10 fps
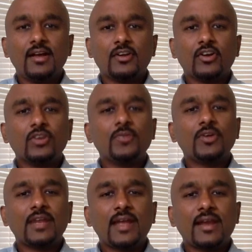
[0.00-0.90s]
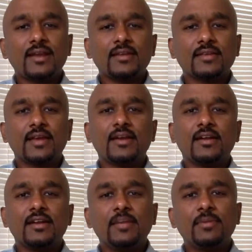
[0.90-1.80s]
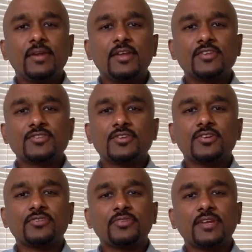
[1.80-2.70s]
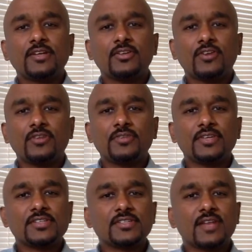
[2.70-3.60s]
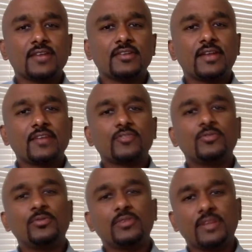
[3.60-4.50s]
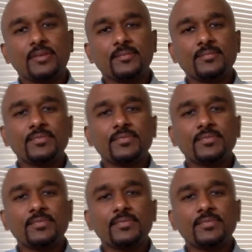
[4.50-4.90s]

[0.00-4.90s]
Talk about analytics and deep learning is sure to figure in the conversation as the next cool thing.